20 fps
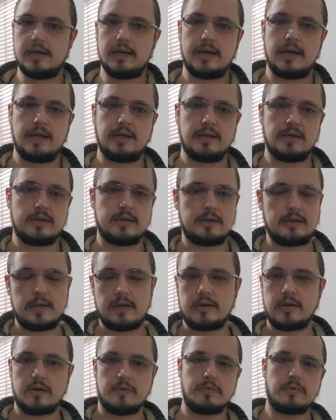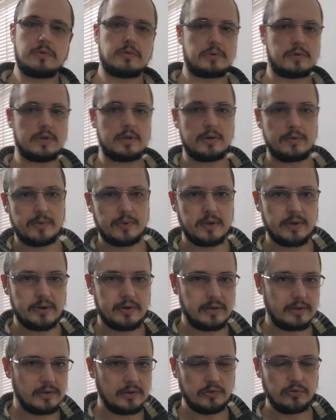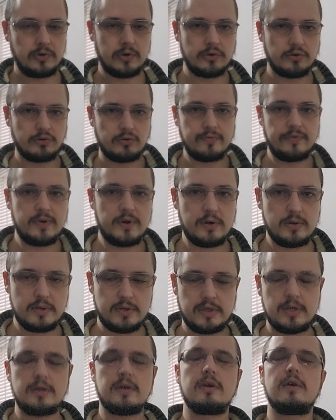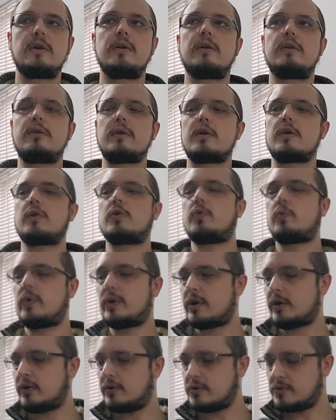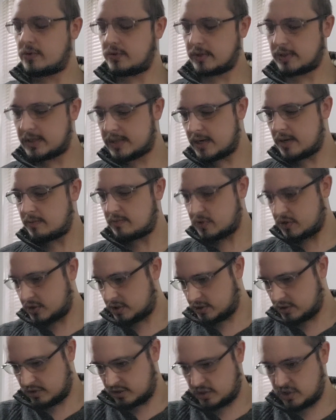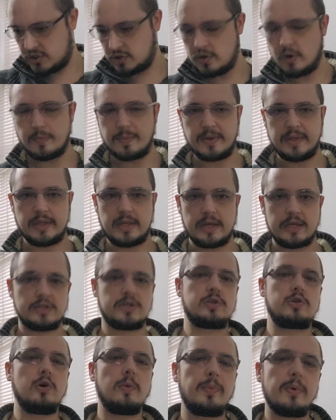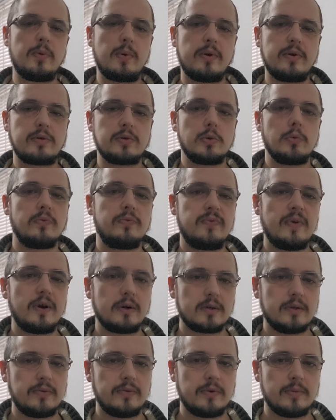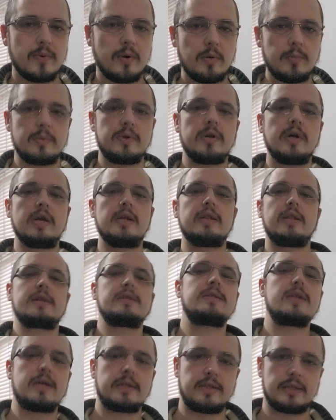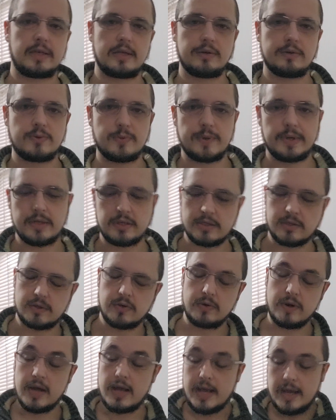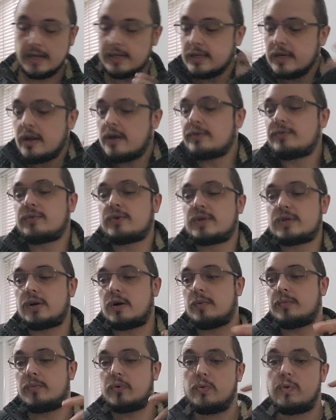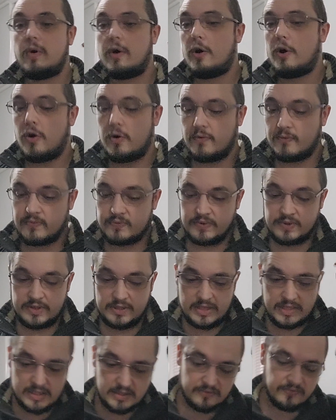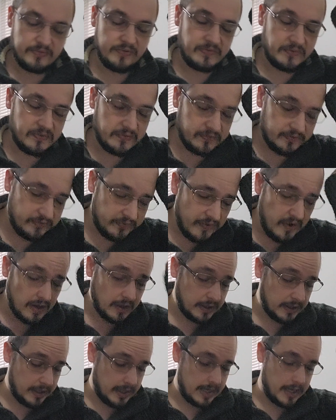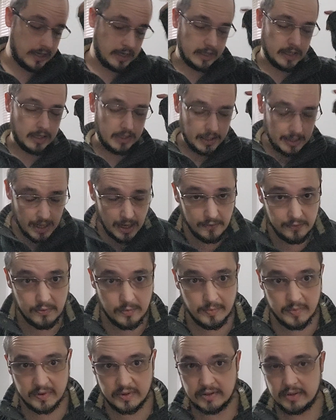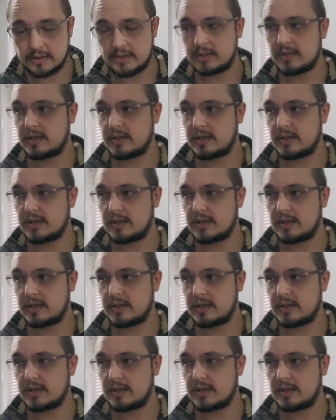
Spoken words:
And they're going, well, are we going to try to reverse it? No, we're going to attempt to just stop it there. Stop it where it's all fucked for the moment. There's nothing else we can do. It's another example of this fucking government.